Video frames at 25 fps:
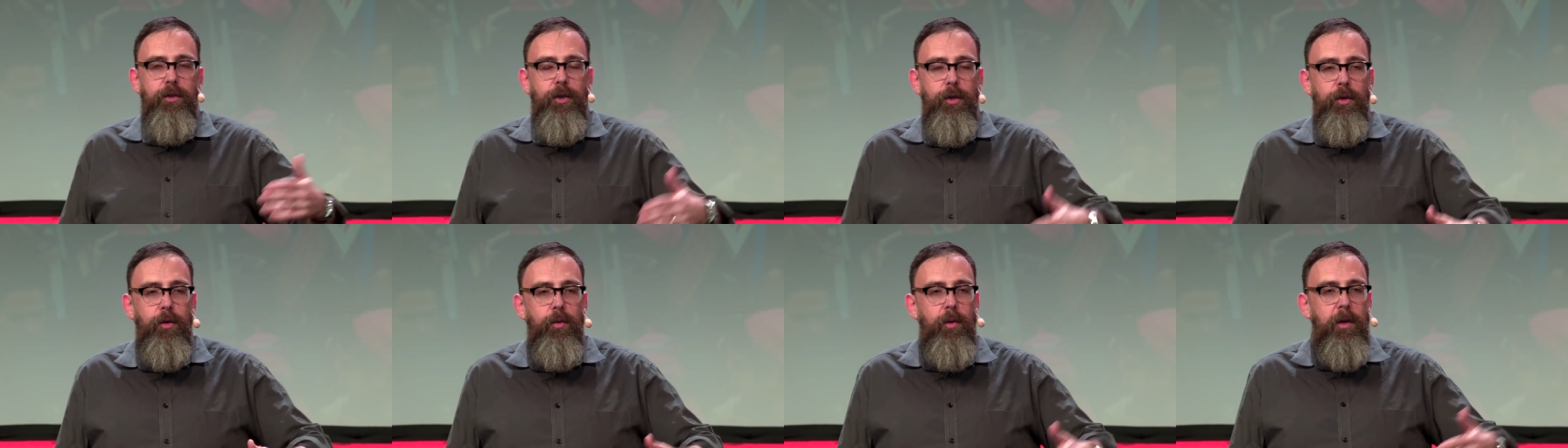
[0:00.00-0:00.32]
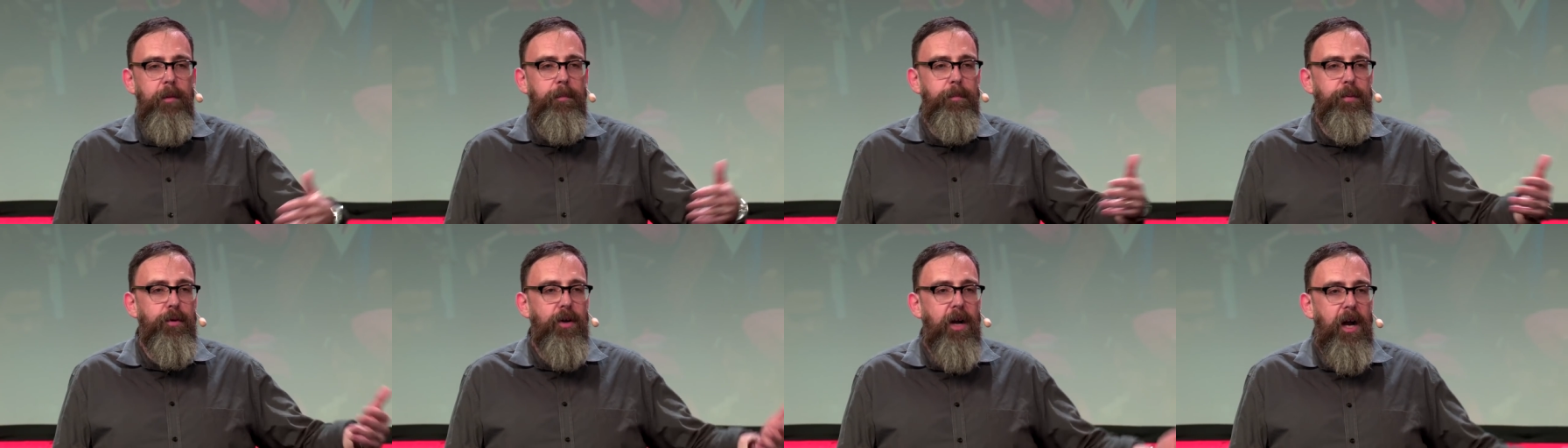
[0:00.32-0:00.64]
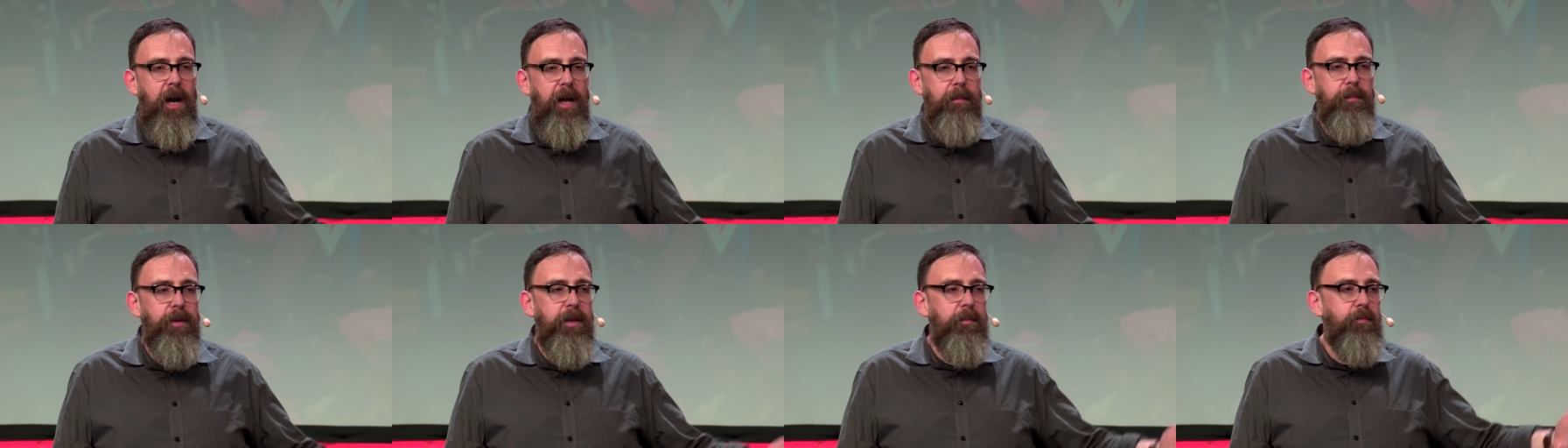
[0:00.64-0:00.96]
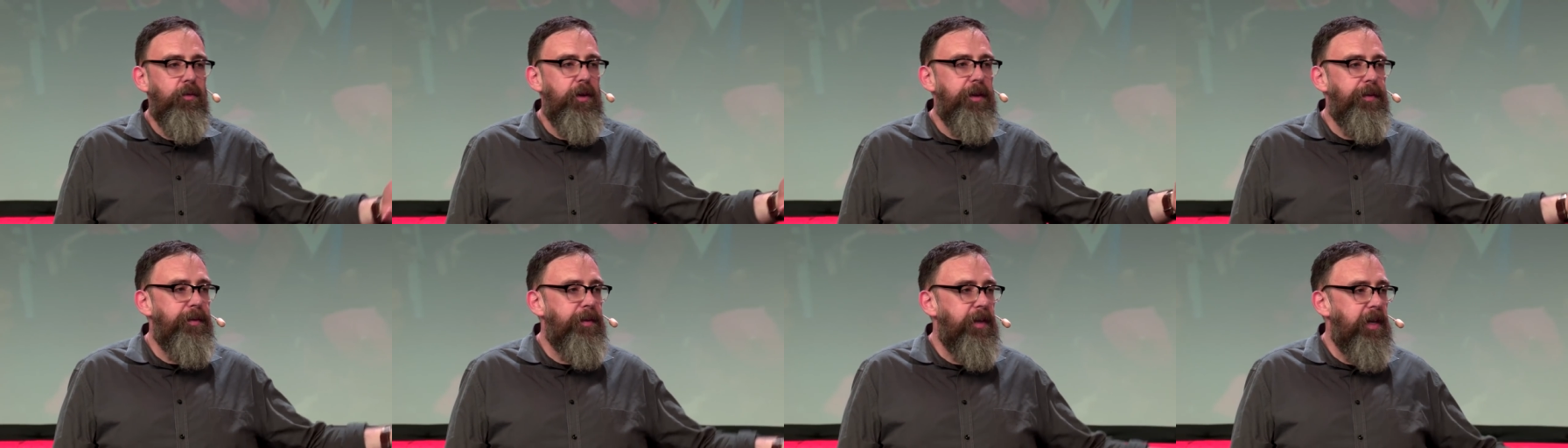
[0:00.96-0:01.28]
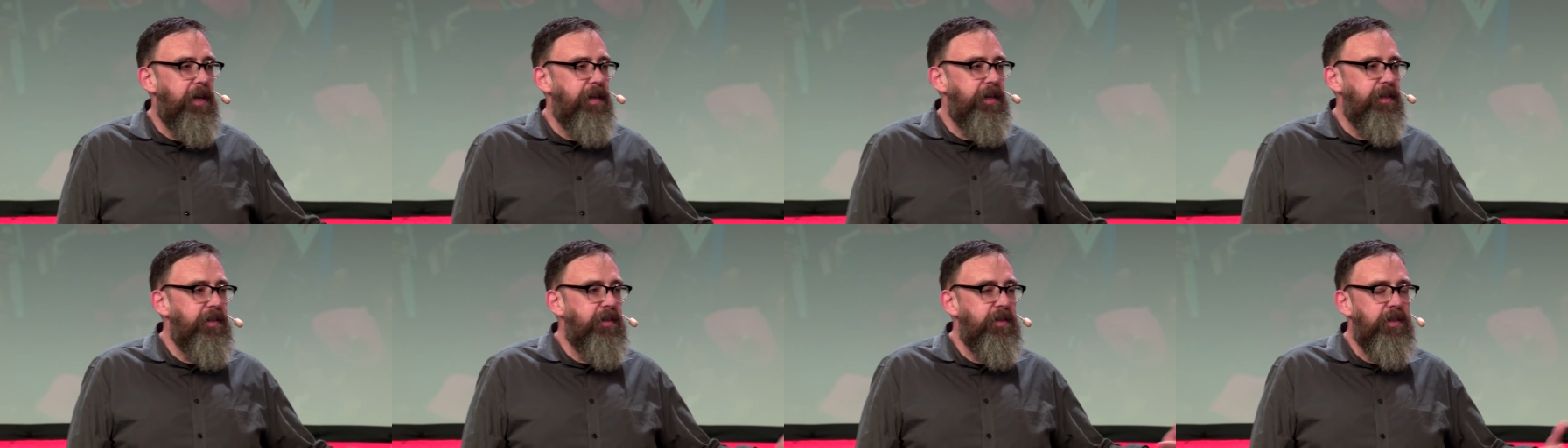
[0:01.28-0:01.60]
to a problem
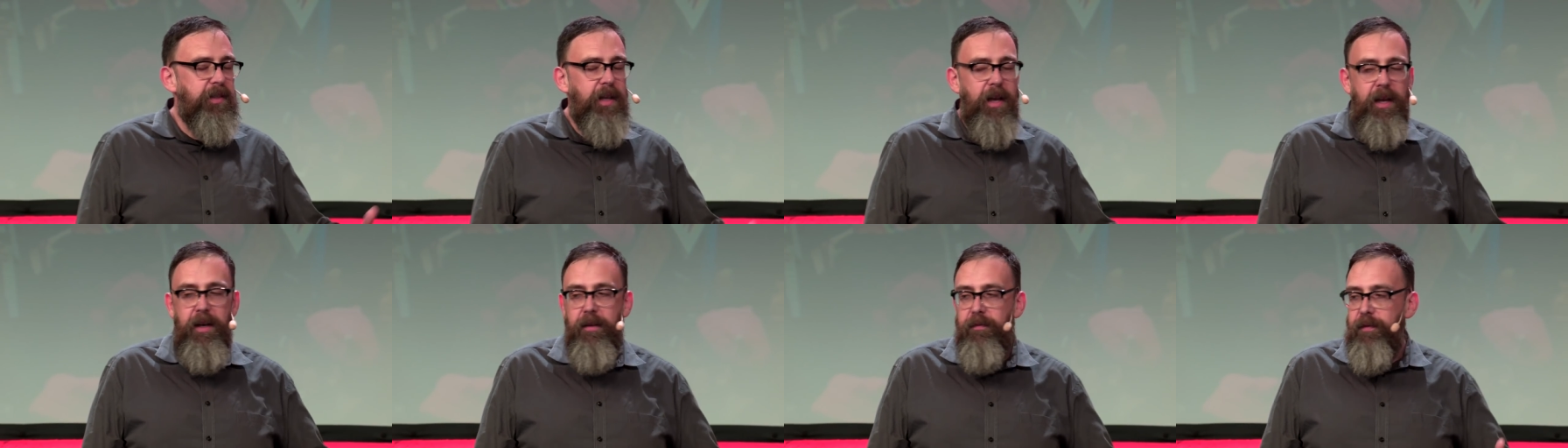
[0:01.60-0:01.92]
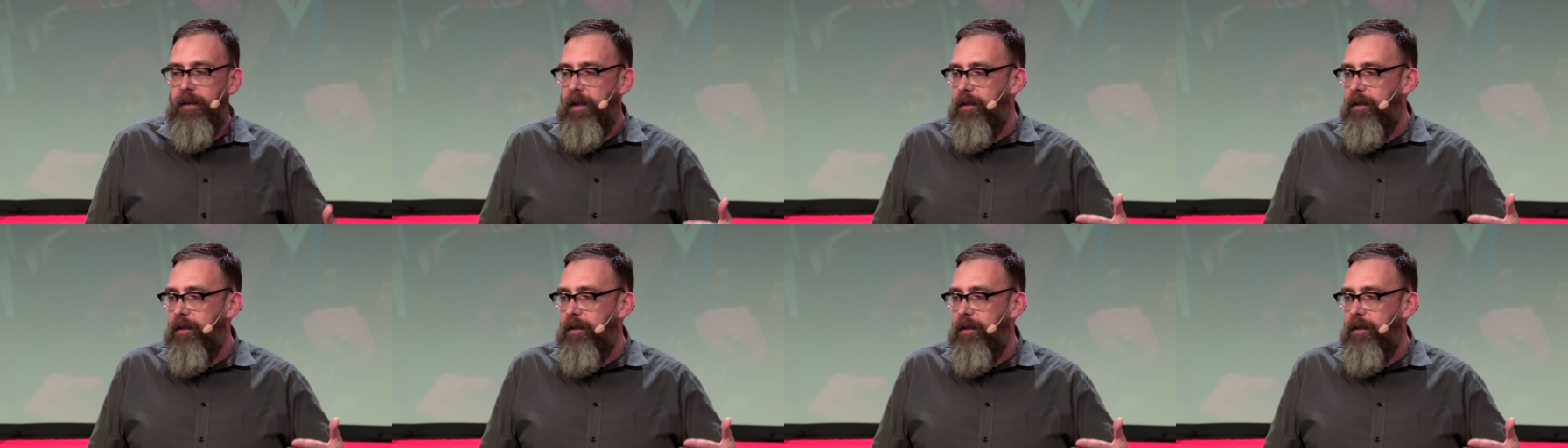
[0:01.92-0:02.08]
within a set of